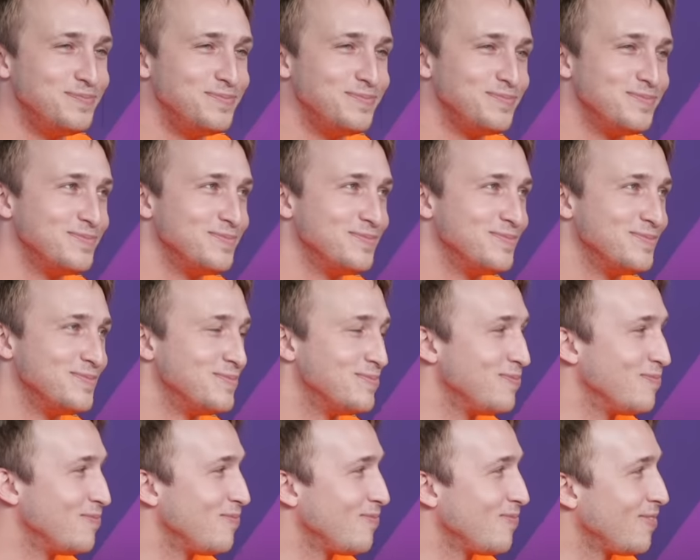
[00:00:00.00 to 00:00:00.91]

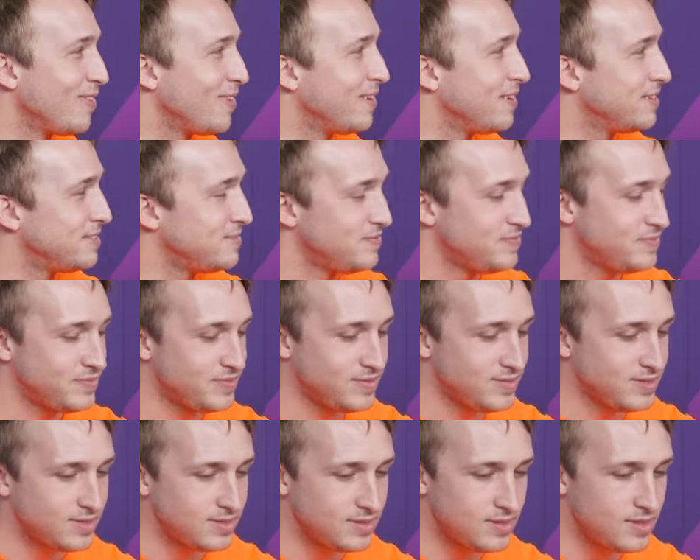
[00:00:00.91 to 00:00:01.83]

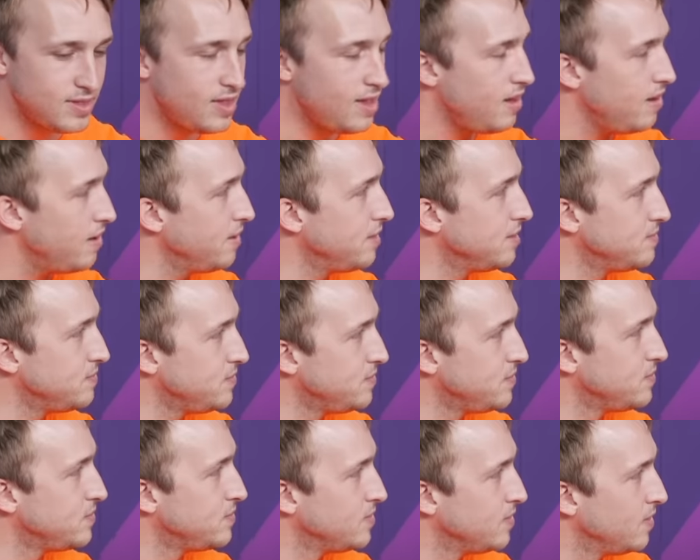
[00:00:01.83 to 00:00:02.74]

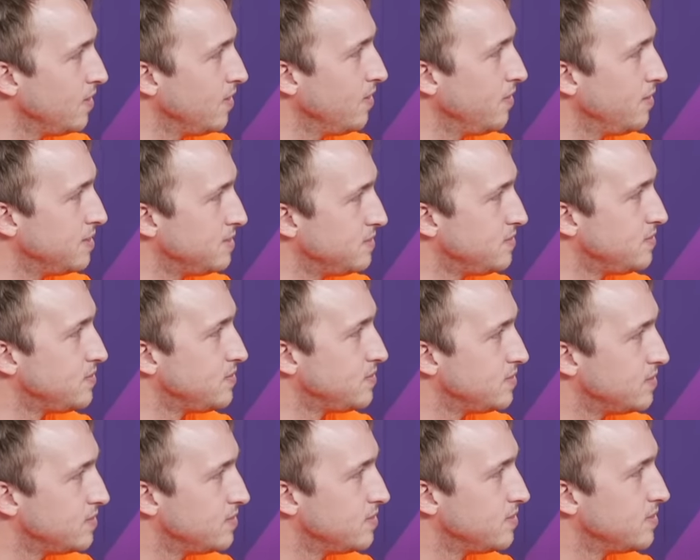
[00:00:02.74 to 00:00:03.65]

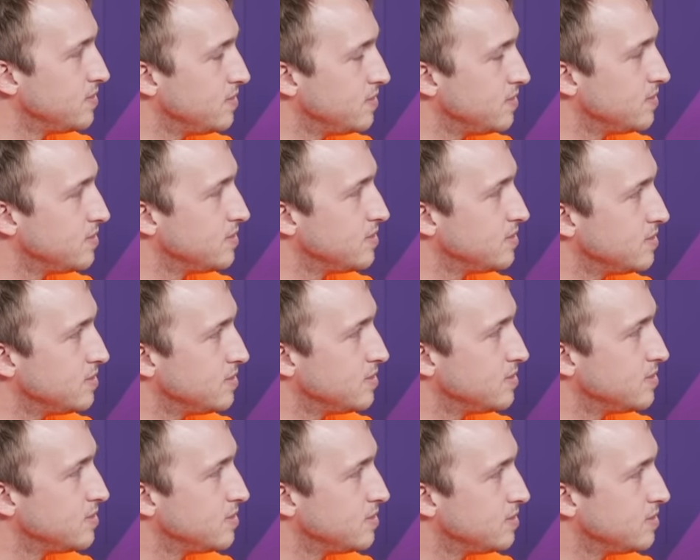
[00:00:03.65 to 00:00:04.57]

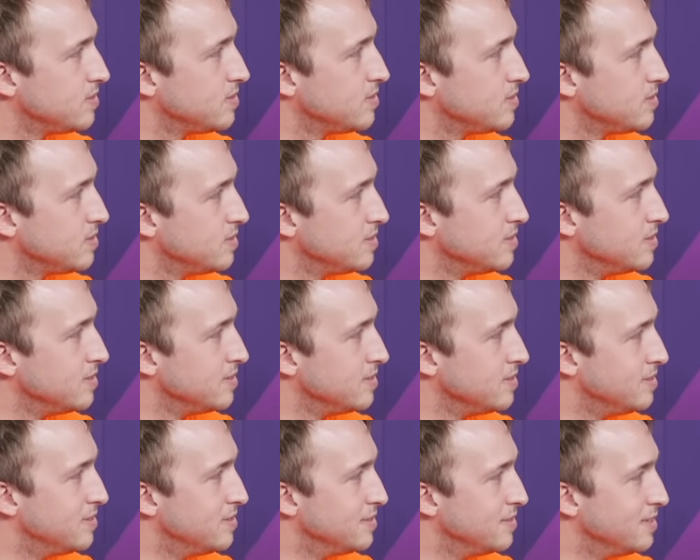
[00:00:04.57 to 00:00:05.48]

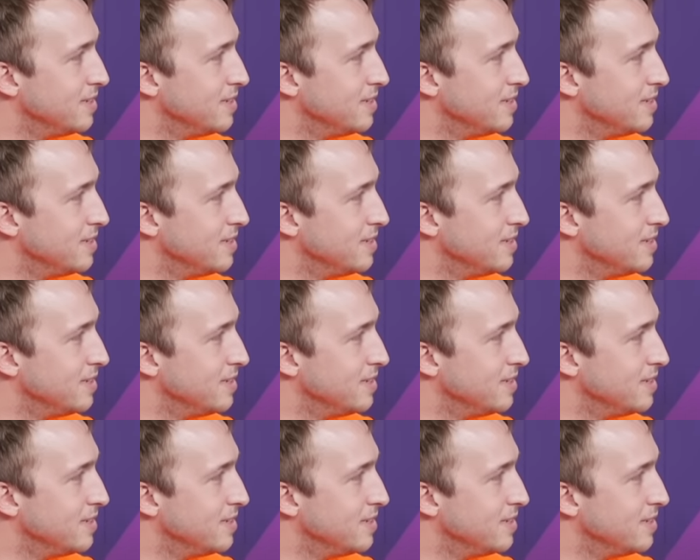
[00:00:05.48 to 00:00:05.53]
(silent)